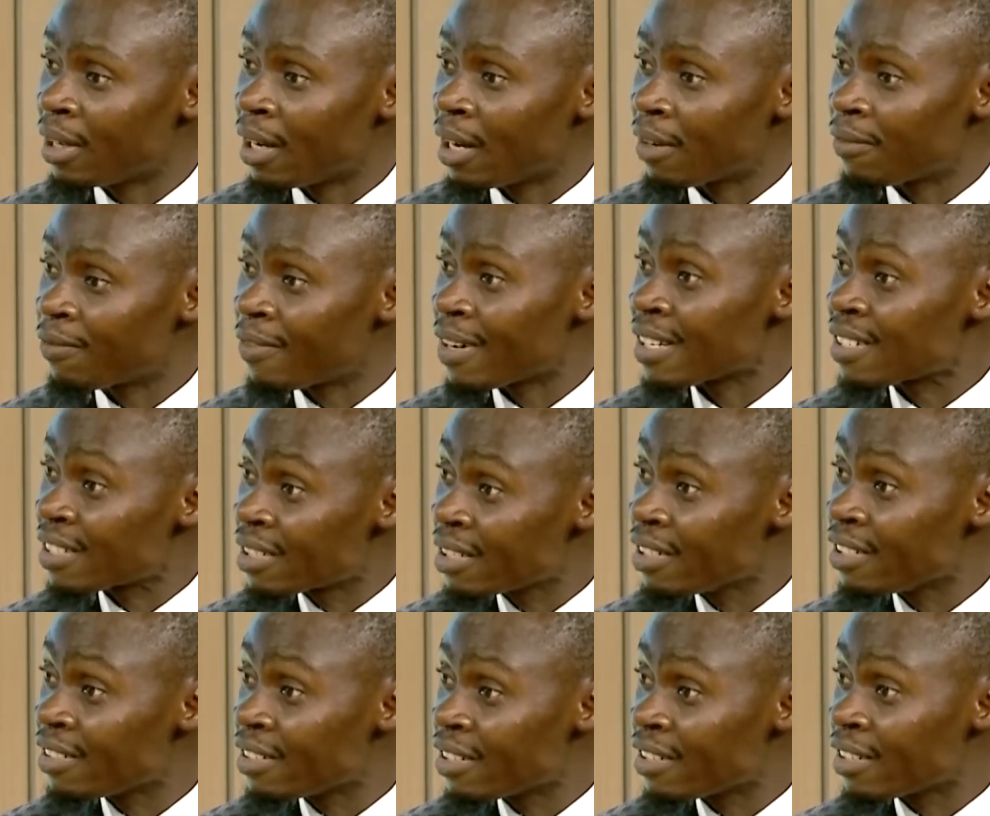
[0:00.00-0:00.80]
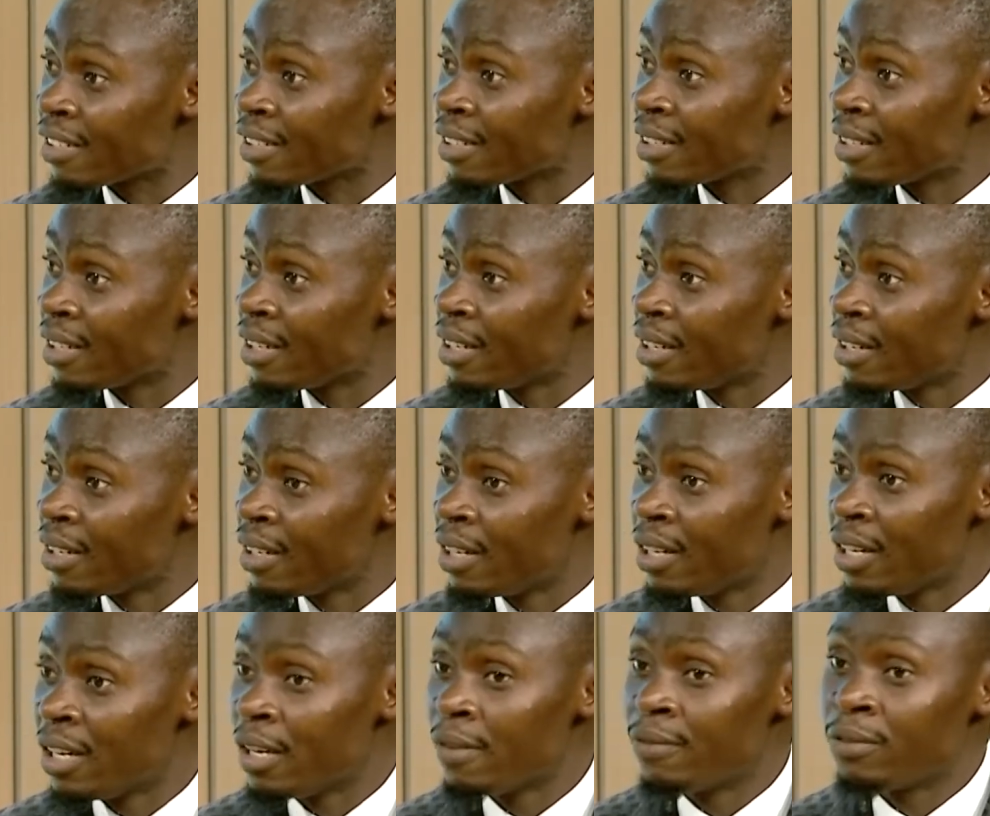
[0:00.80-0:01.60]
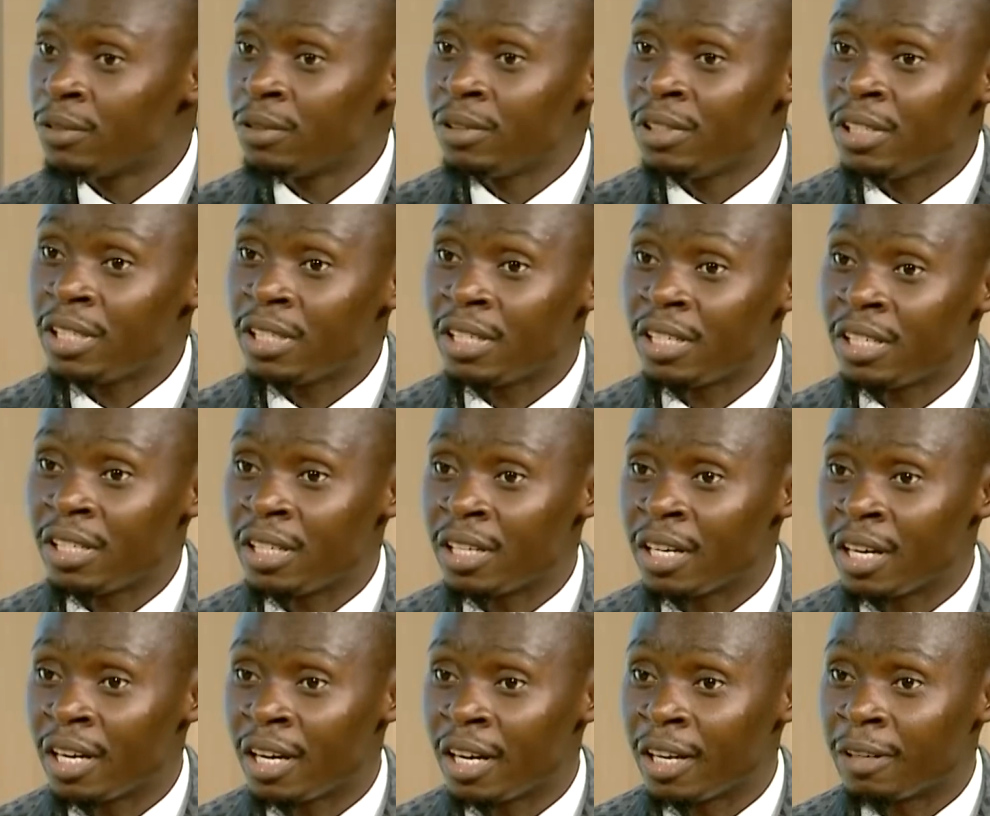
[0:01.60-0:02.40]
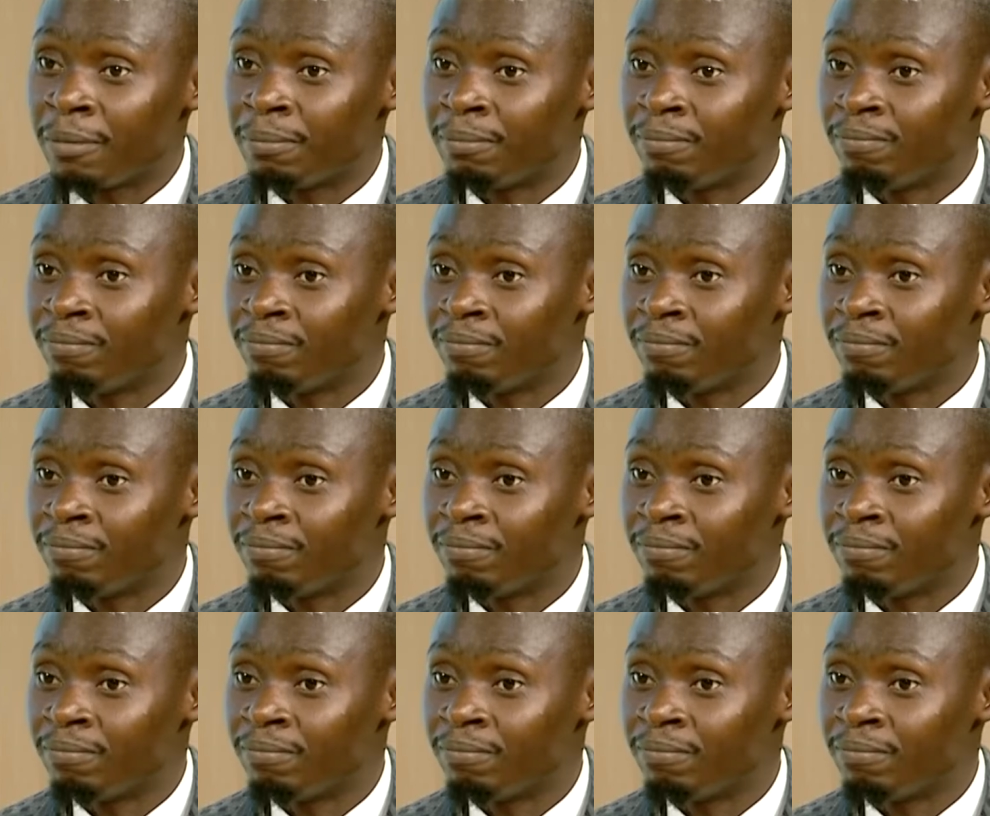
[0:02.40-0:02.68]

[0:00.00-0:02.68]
facility, even the